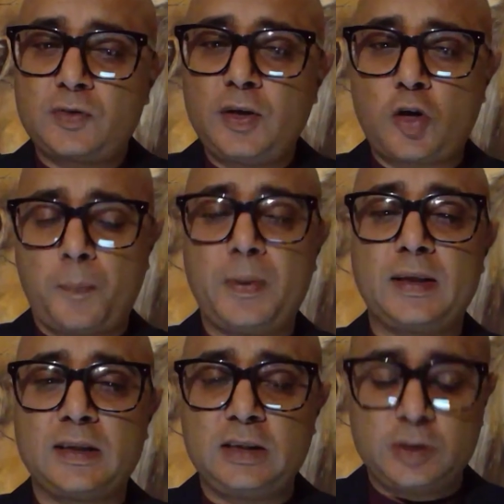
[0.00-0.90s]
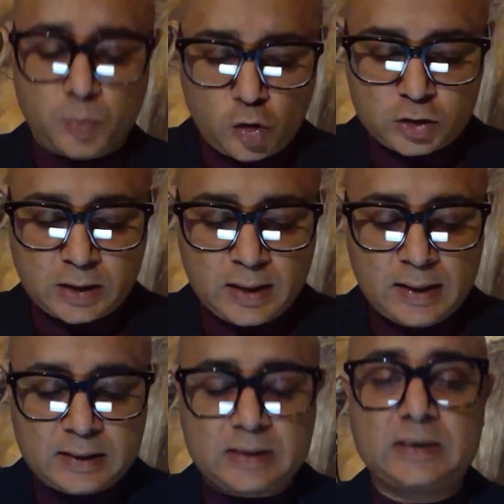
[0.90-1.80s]
completed these MOOCs,
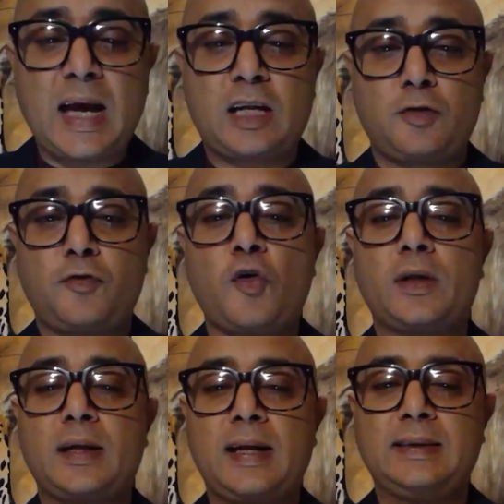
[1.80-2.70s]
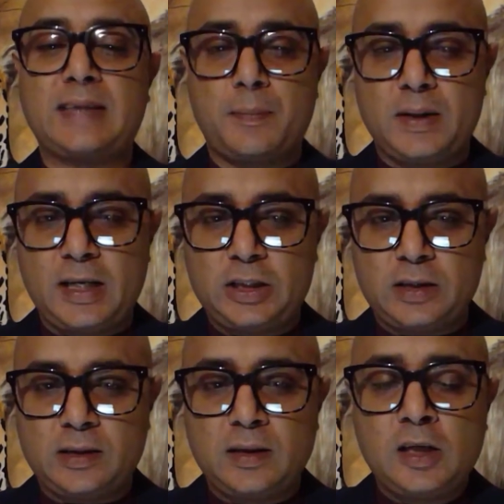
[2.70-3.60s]
sat for their
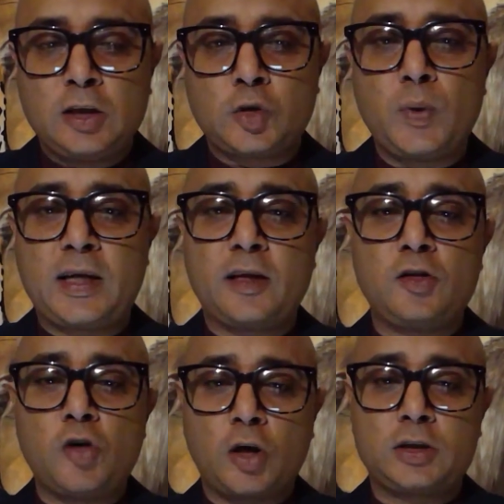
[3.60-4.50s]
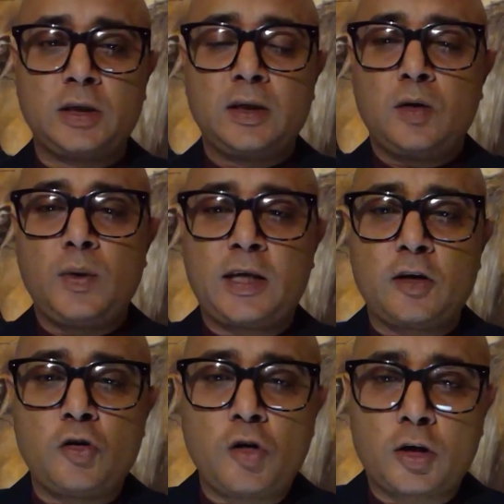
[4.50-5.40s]
examination. So we cannot
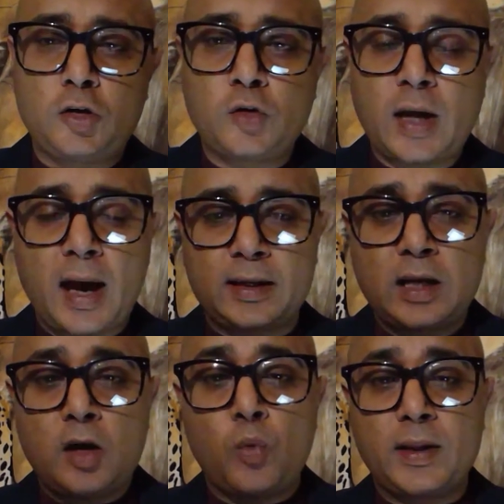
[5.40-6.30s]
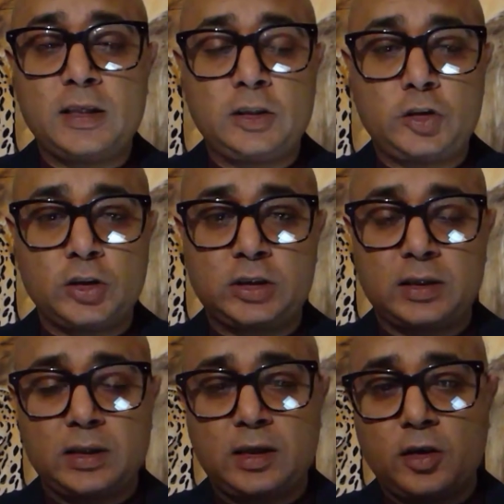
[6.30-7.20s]
look at whether the students
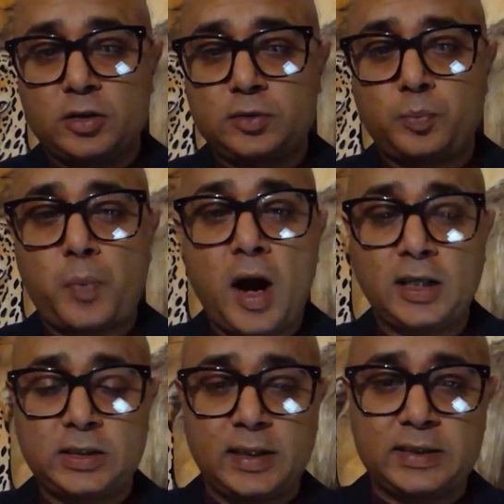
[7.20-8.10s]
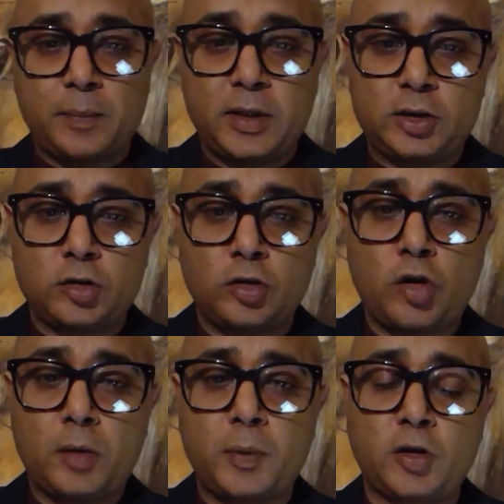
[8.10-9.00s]
passed their examination or
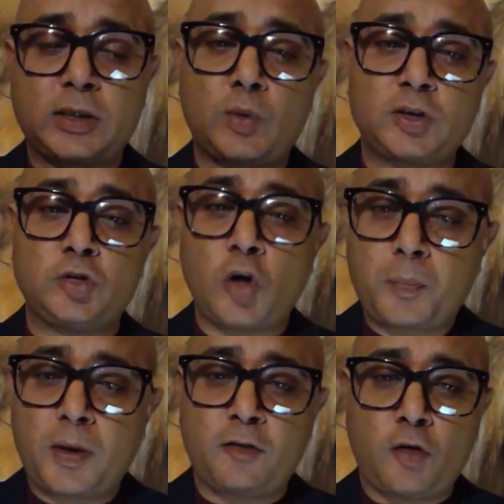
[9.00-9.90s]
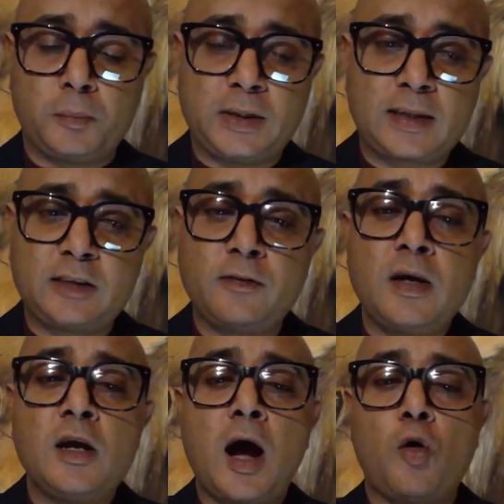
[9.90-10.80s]
not, because that was not part of our objective.
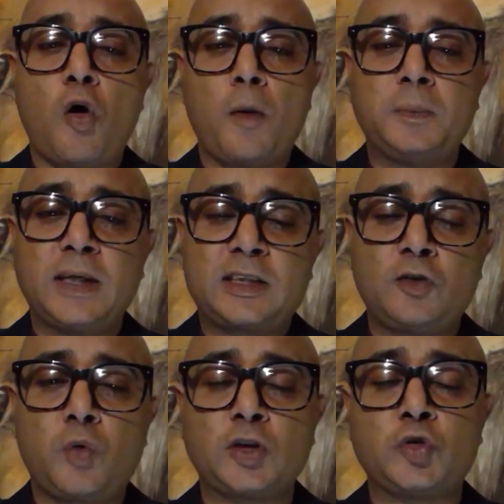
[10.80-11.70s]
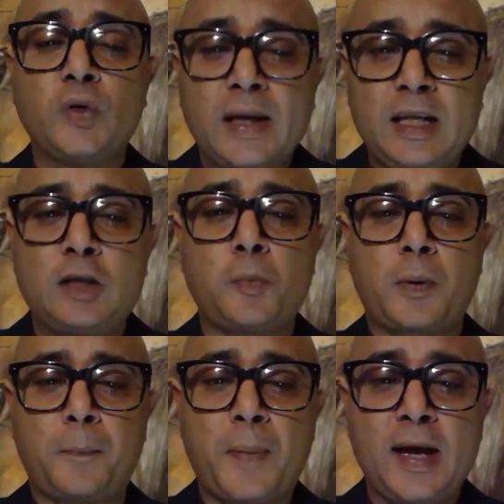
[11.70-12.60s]
Our objective was really to
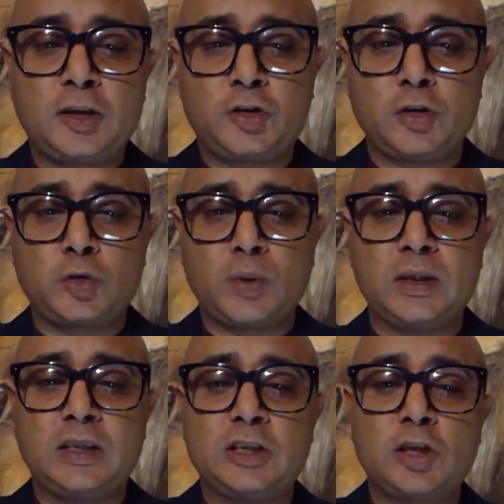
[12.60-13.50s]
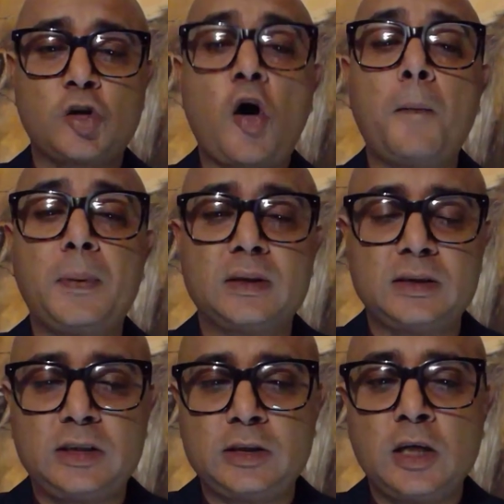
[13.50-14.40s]
prepare students with the digital
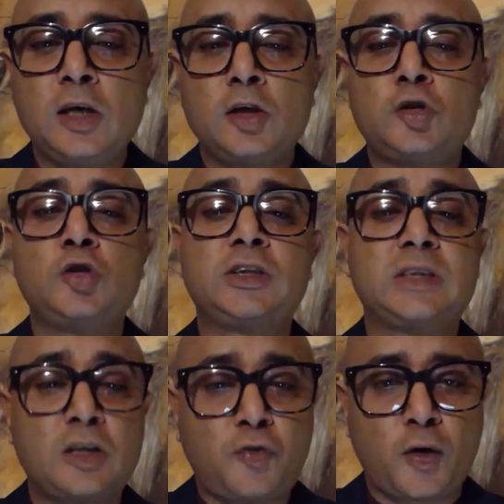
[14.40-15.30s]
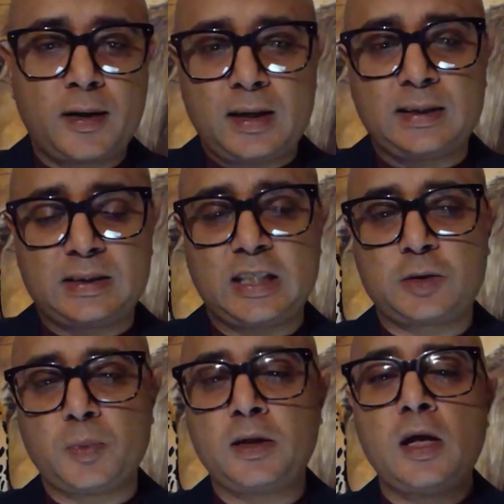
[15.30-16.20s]
competencies to sit for an
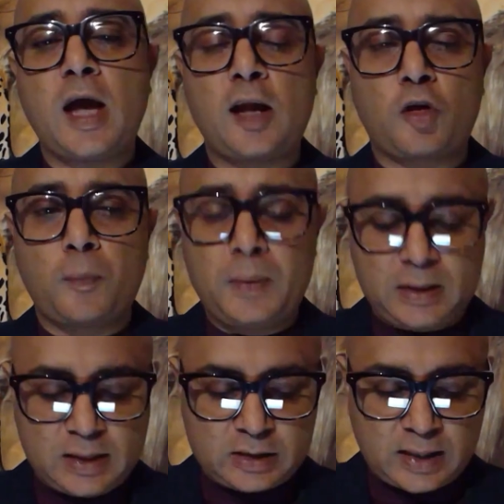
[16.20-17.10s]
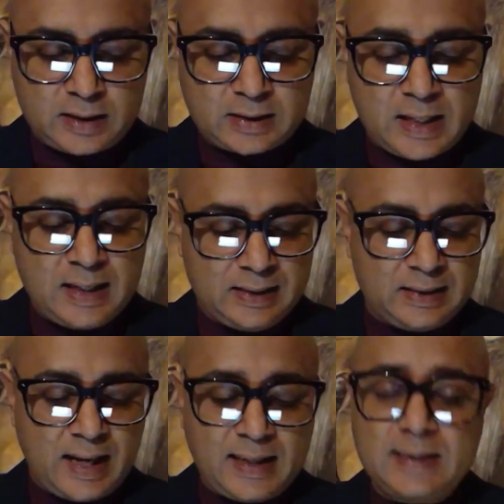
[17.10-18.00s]
assessment and complete their studies.
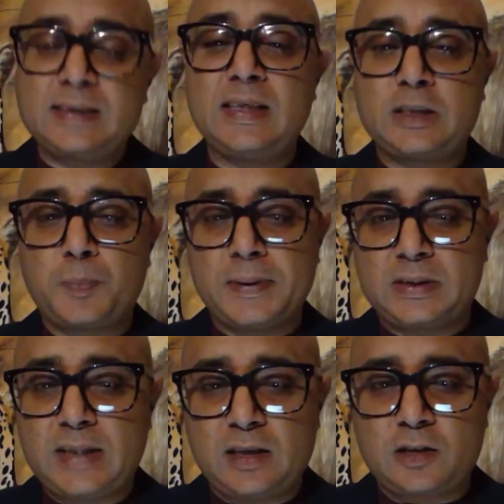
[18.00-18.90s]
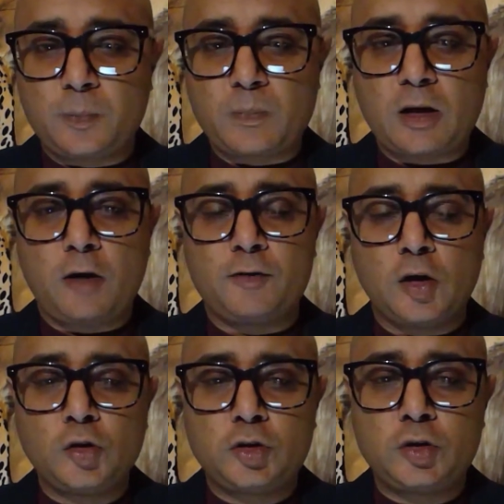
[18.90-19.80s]
96% of
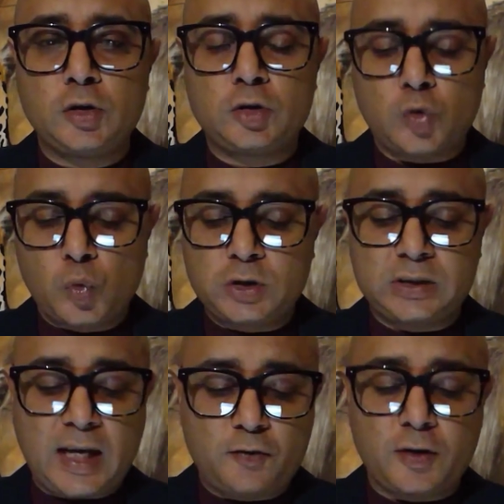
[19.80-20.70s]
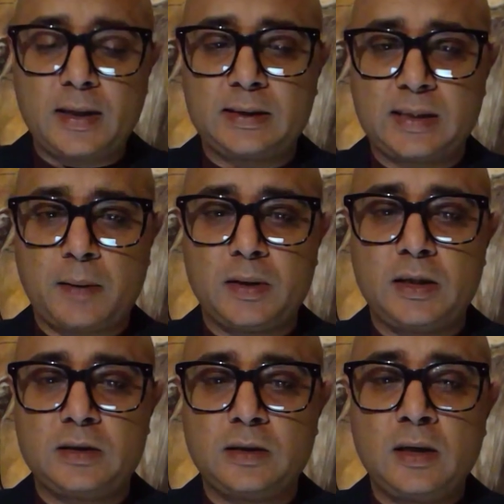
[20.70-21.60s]
those students who sat for their
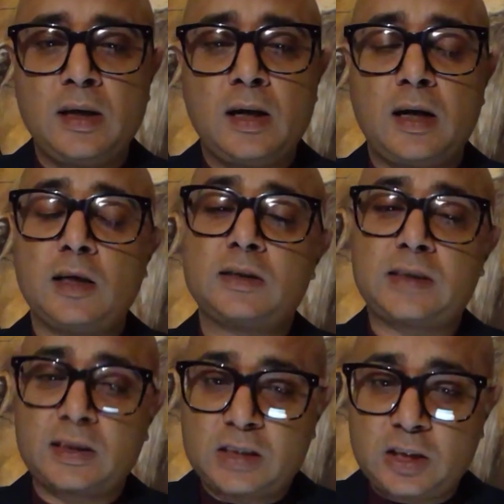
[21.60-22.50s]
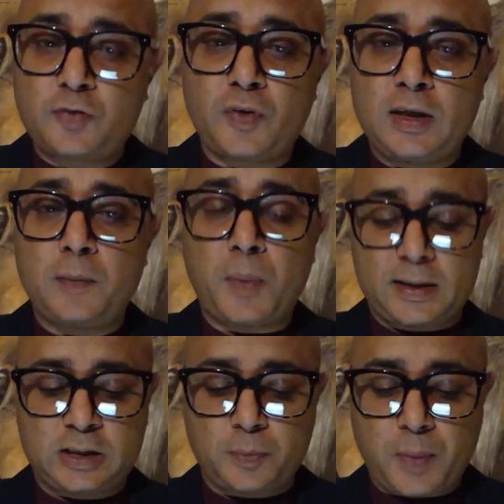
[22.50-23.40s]
examination successfully
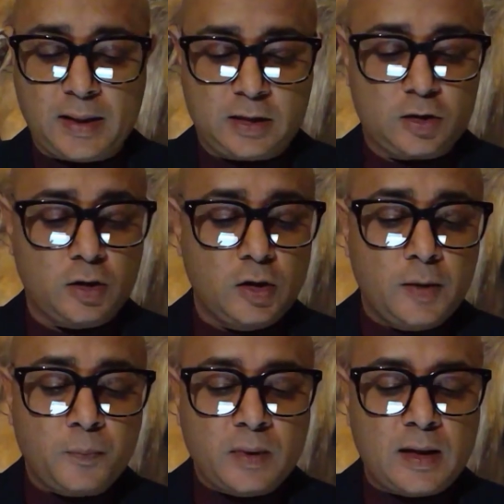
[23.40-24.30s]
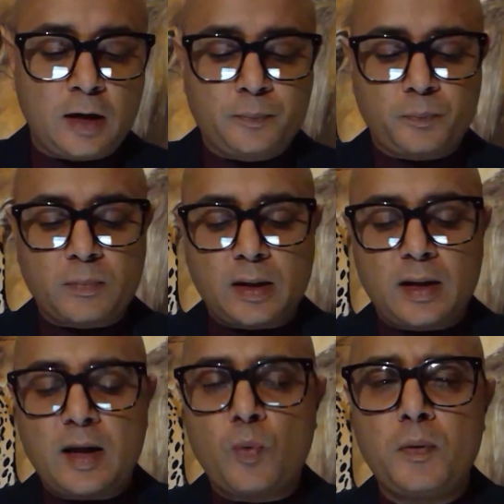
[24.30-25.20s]
participated. Now,
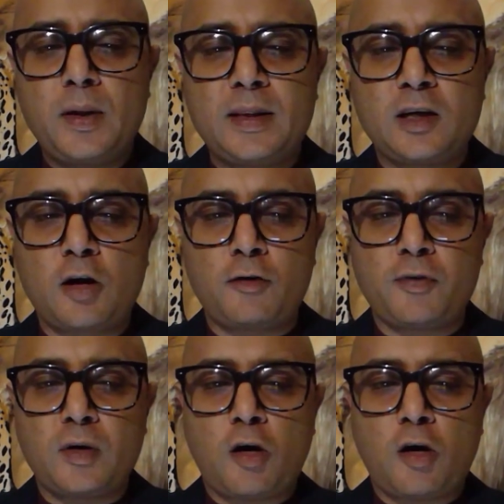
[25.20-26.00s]
when we think of